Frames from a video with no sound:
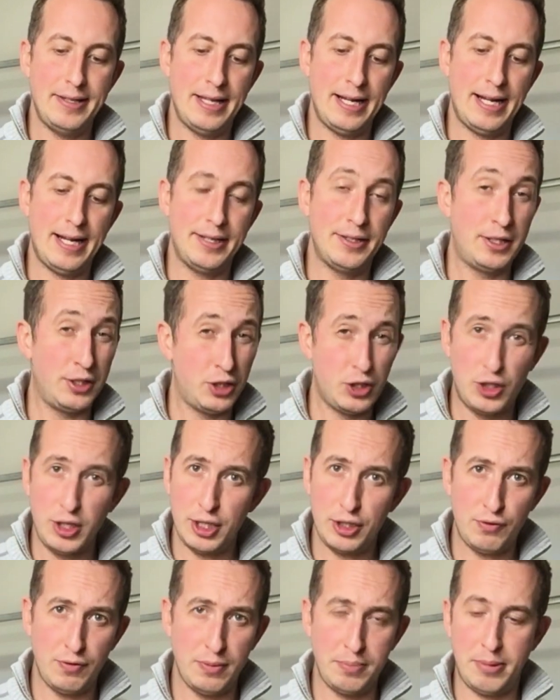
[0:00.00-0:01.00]
that's
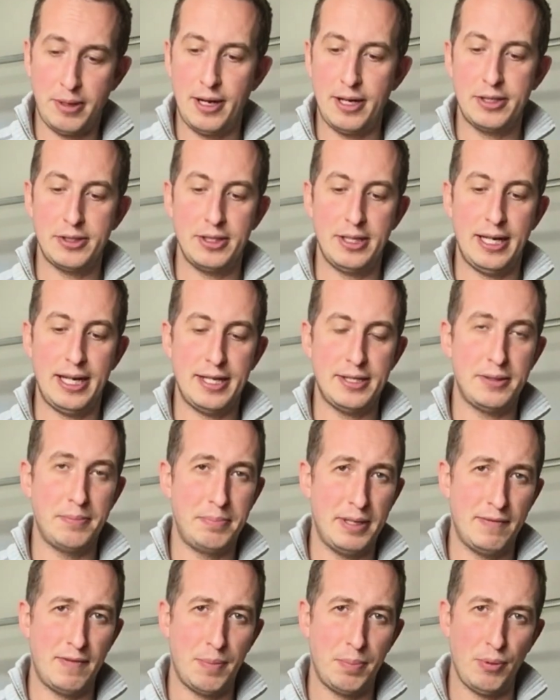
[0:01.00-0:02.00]
just for bugs, and it has a
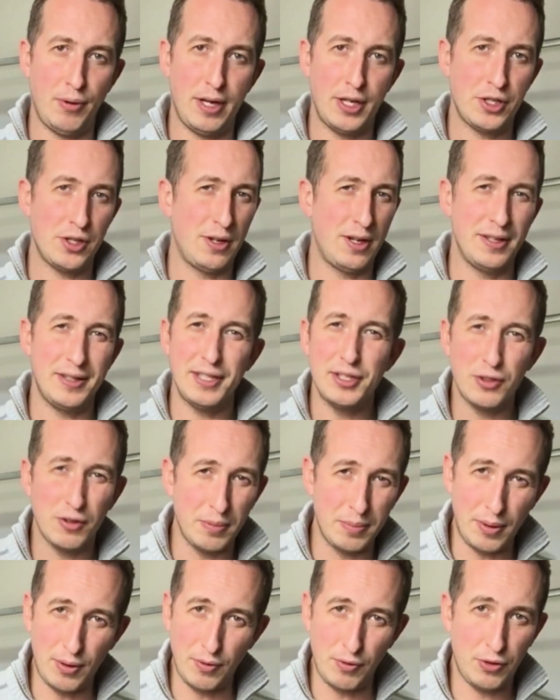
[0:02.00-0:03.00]
bit of abrasion on it. These are
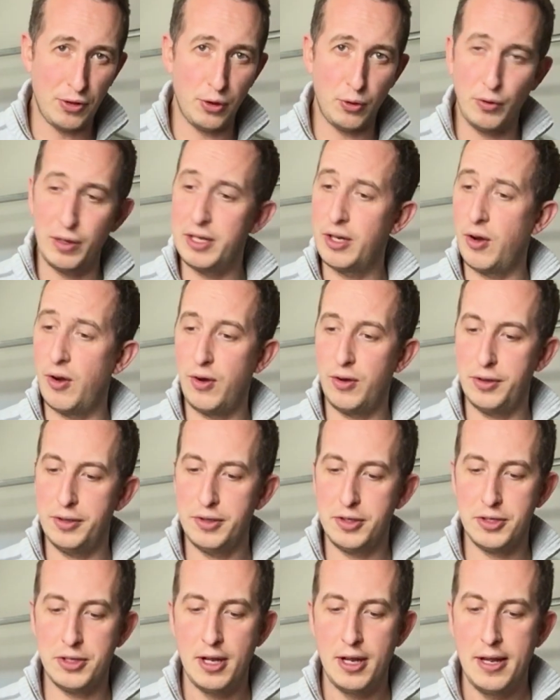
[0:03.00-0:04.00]
about
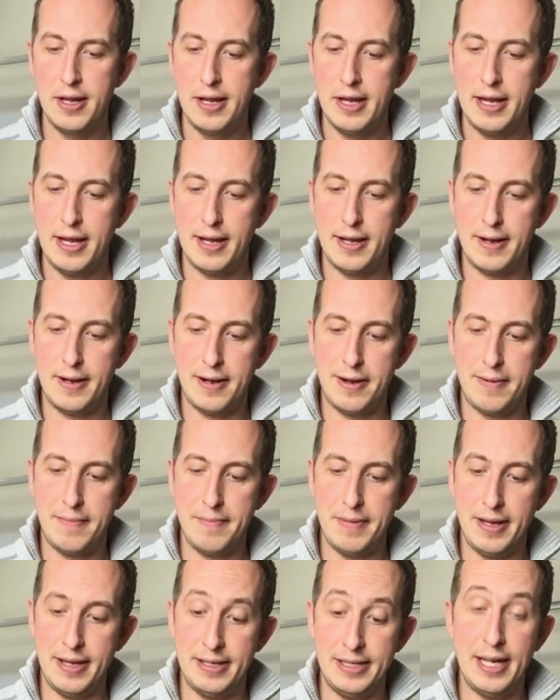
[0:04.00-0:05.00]
$3.
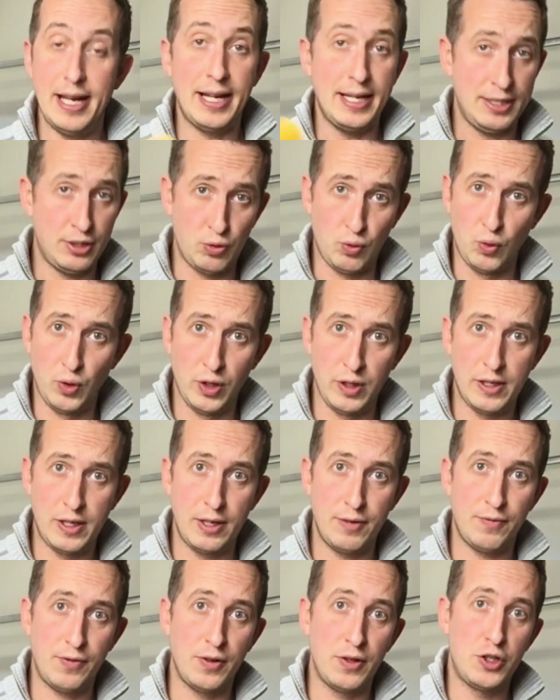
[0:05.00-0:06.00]
And yeah, it's really
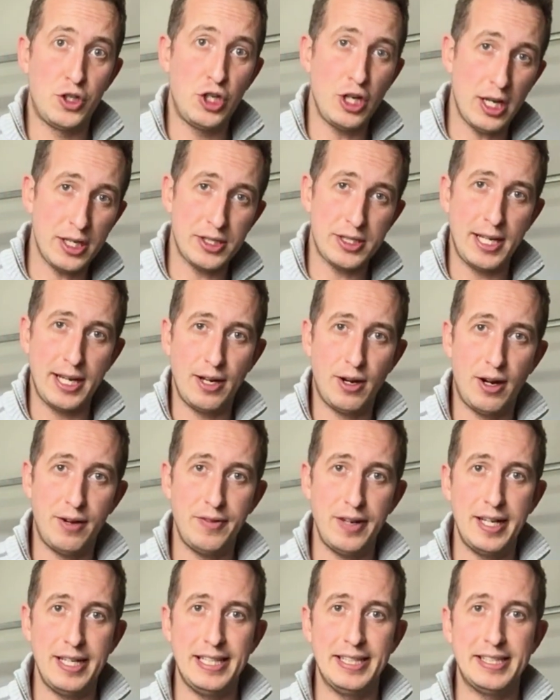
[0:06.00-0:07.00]
good for just getting
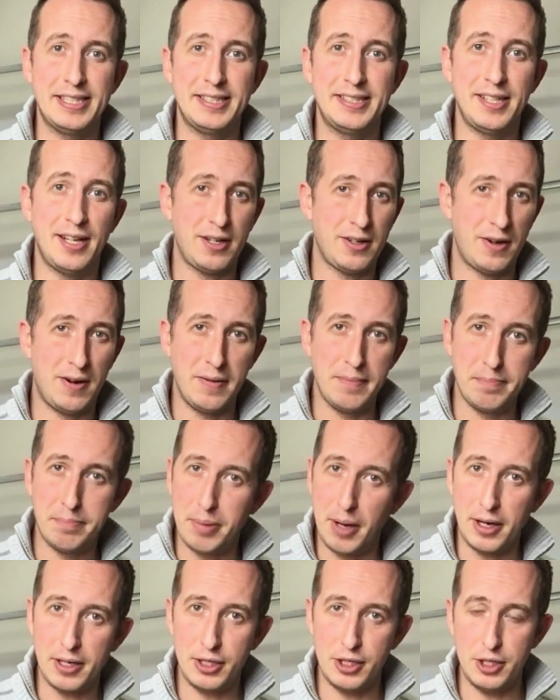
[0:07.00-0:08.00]
off any stuck on
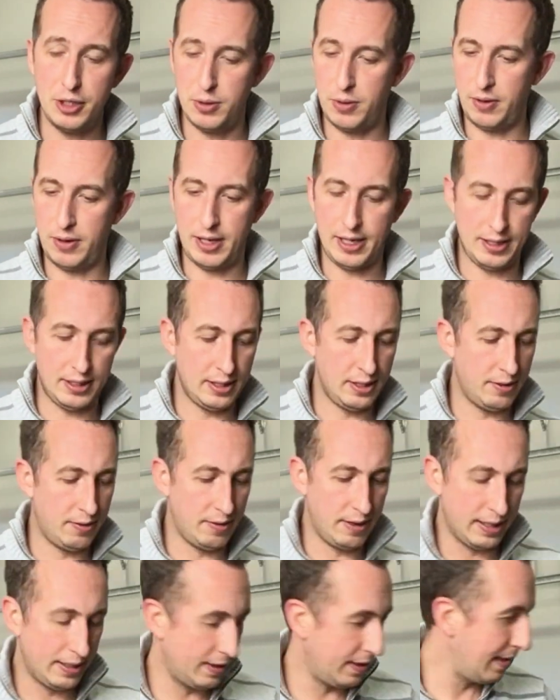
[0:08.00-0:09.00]
bug goo or anything
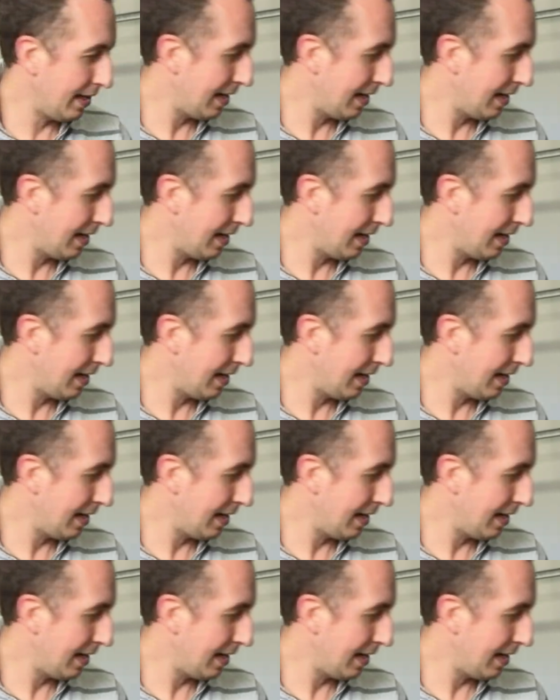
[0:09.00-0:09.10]
like